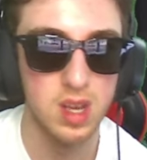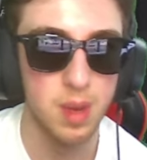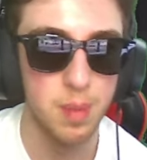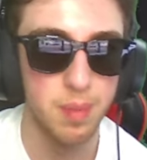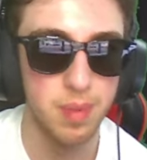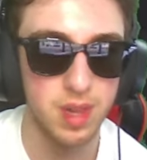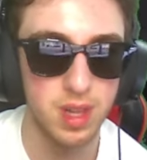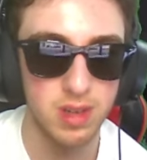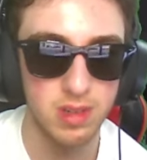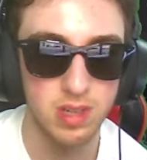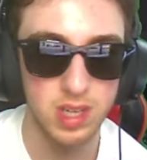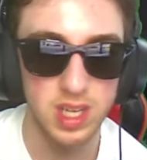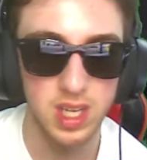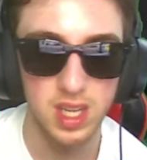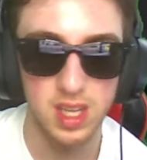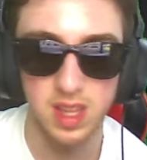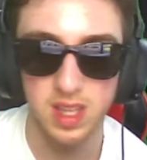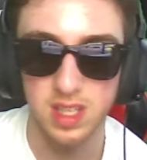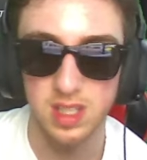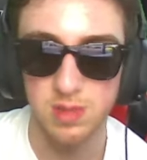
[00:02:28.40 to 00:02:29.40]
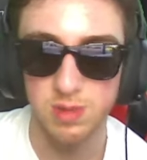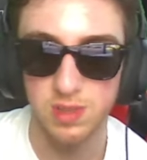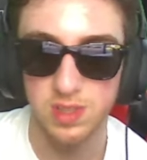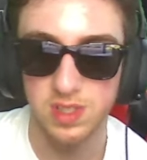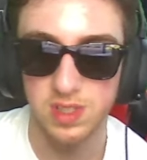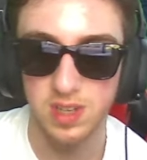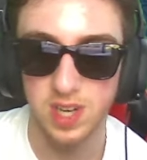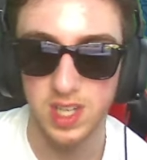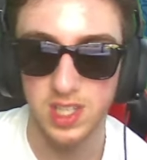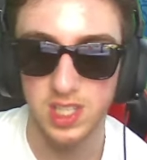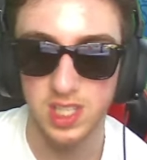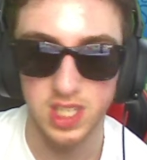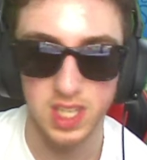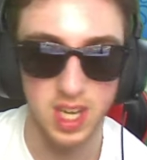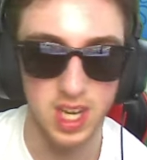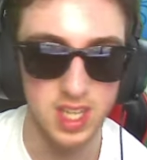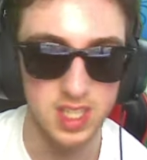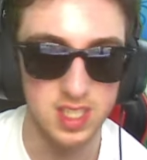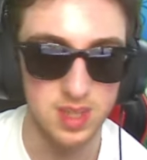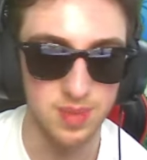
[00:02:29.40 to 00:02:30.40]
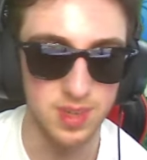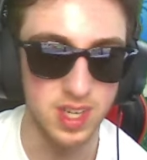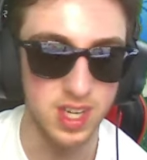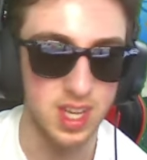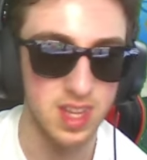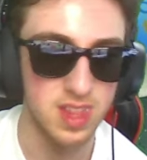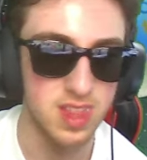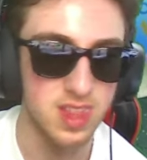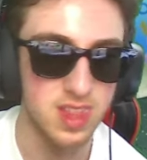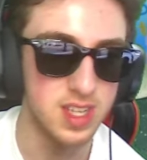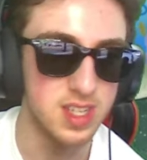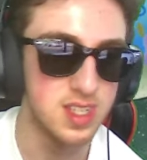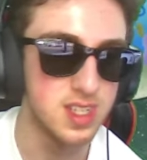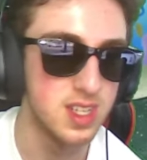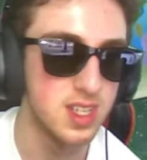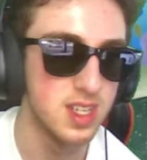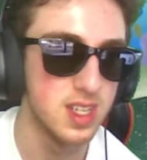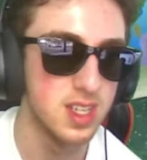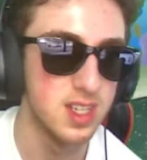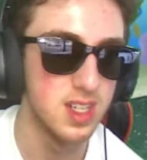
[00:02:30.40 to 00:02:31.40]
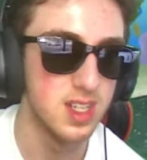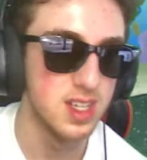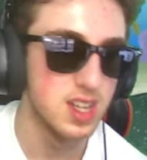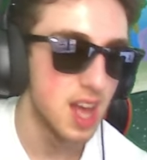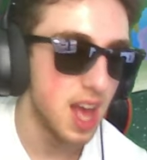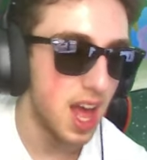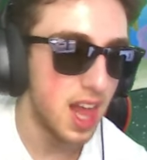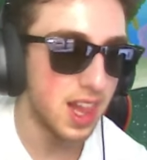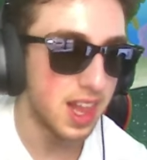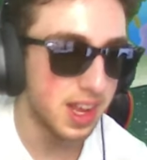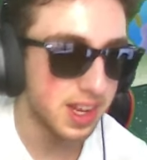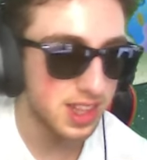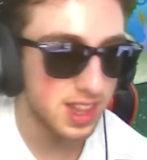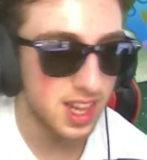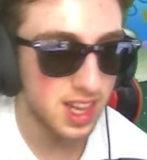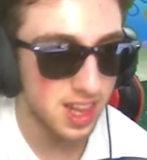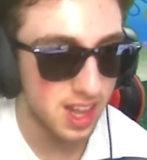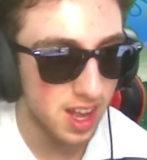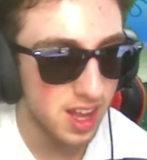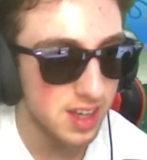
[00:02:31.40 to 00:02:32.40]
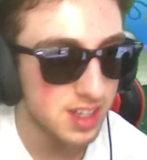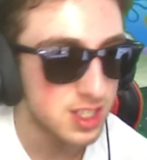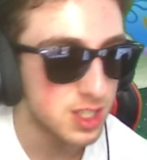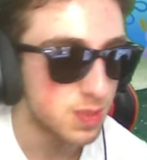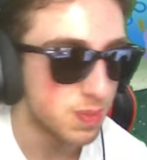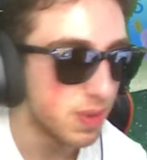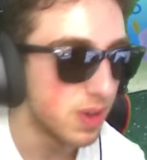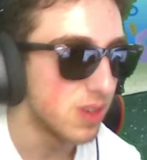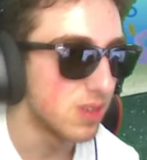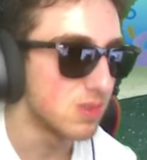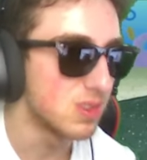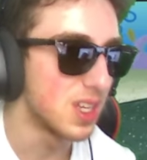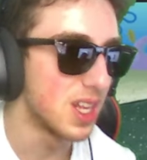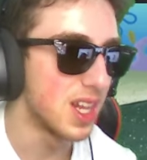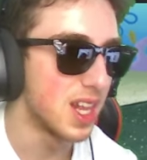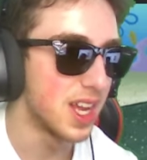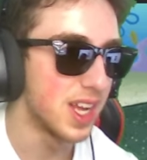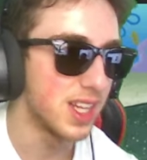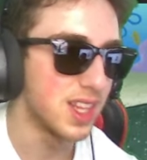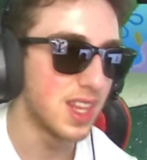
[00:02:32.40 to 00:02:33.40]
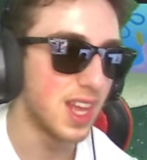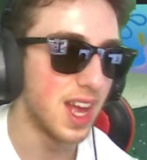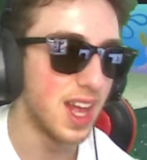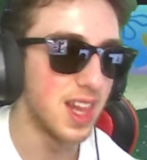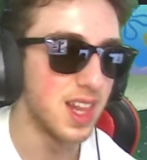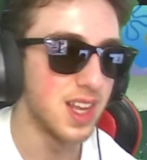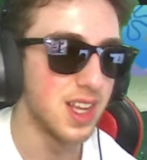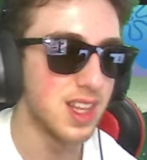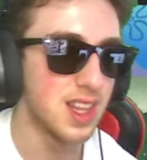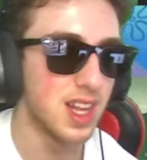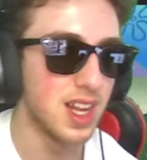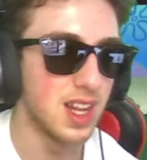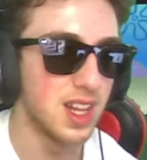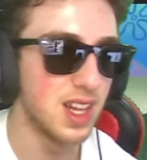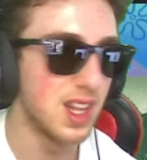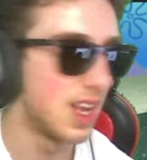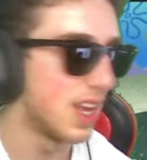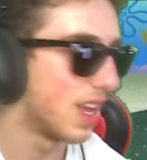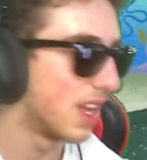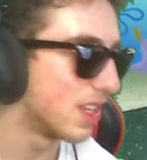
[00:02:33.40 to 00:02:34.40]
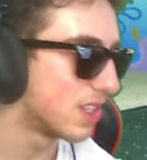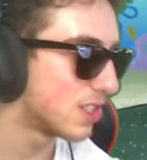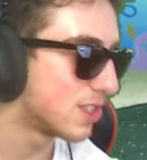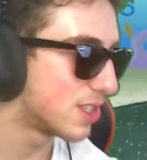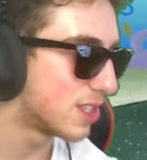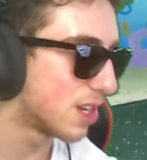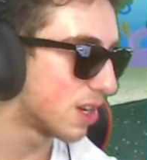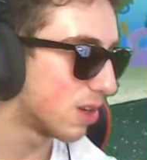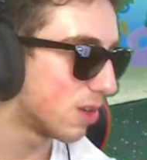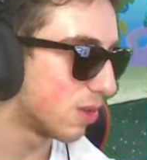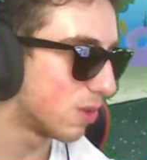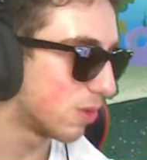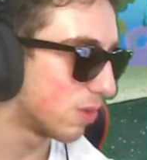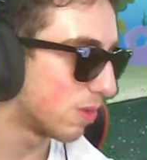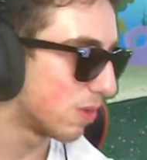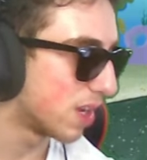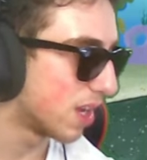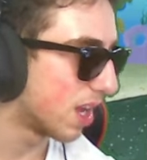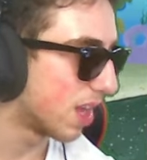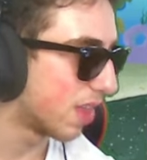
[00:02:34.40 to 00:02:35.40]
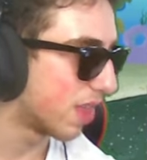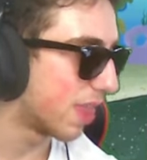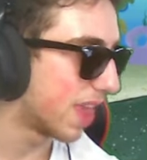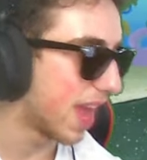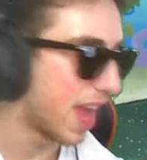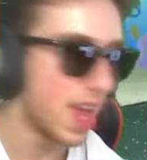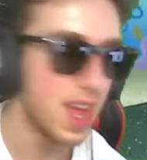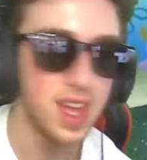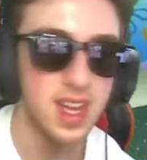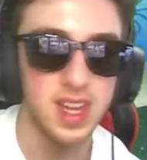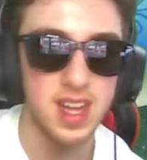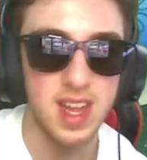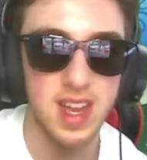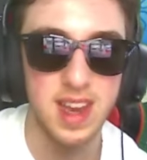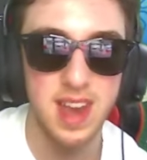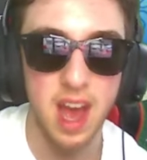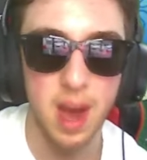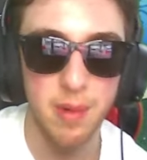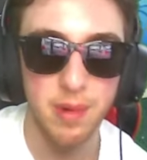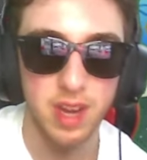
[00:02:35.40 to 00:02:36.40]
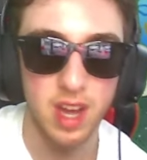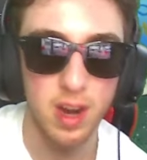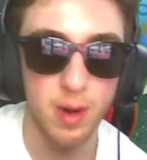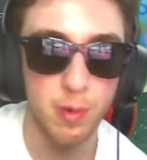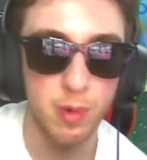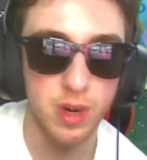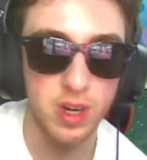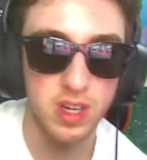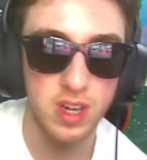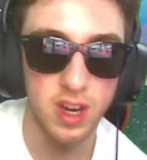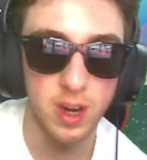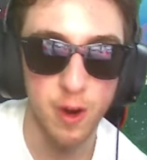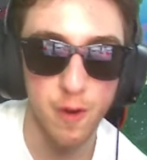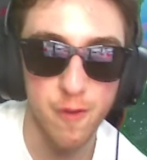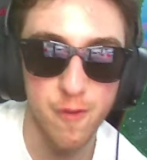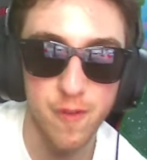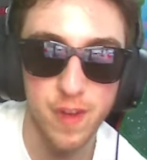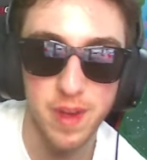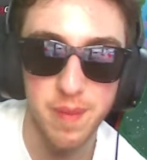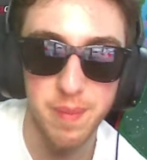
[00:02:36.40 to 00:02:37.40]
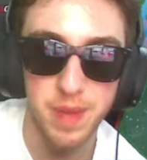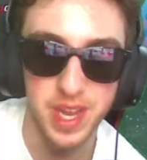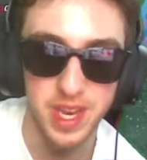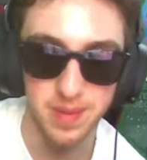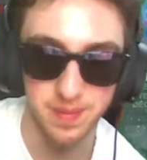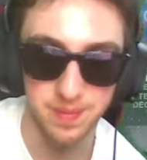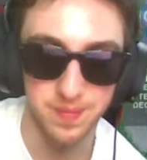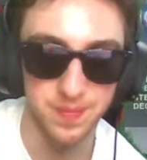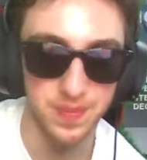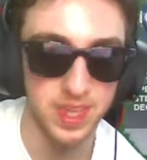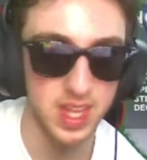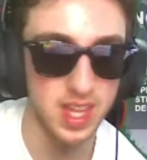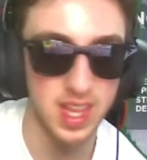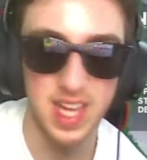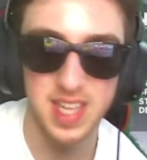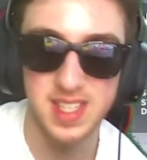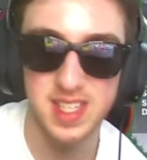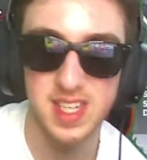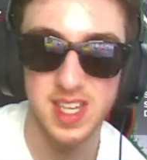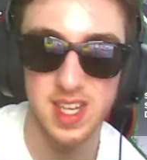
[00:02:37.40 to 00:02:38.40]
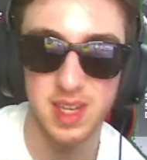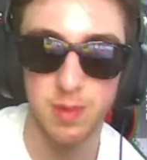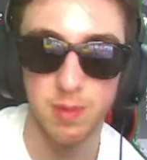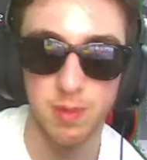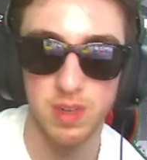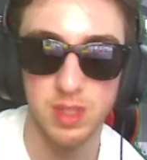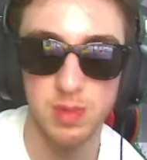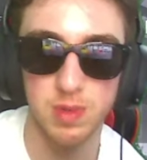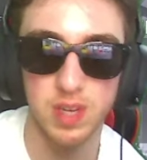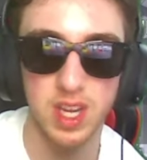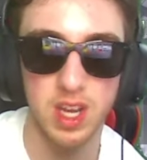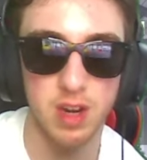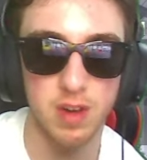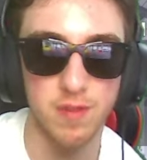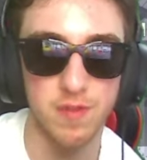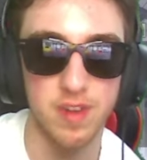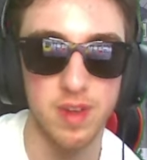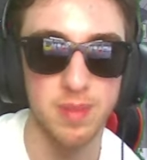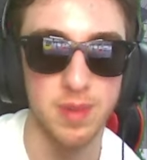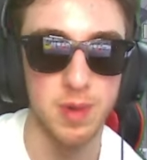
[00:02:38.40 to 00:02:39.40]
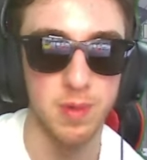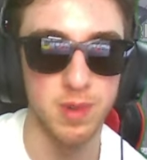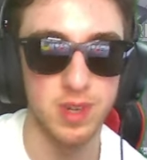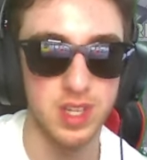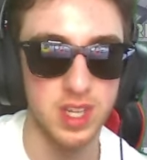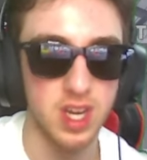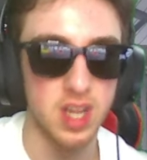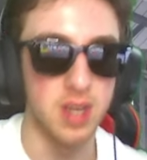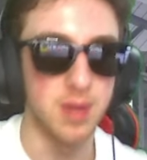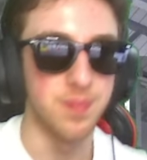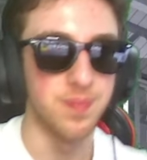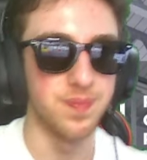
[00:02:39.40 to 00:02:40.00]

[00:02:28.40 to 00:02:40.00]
But low key, these ones are actually nice. I'm gonna get these. I like the lattice spokes. I like that. I like that a lot. So we got that. Now we gotta work on our fitment. That's it. Once we got our fitment, we're done.